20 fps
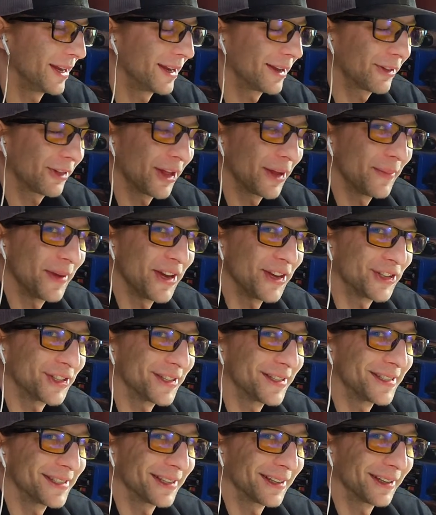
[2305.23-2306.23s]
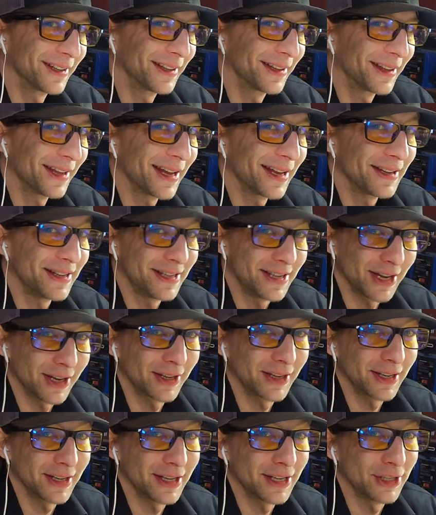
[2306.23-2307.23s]
Claymationzilla, that Doug
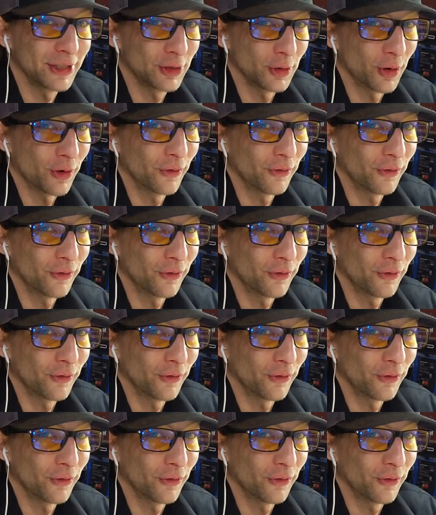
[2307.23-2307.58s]
is your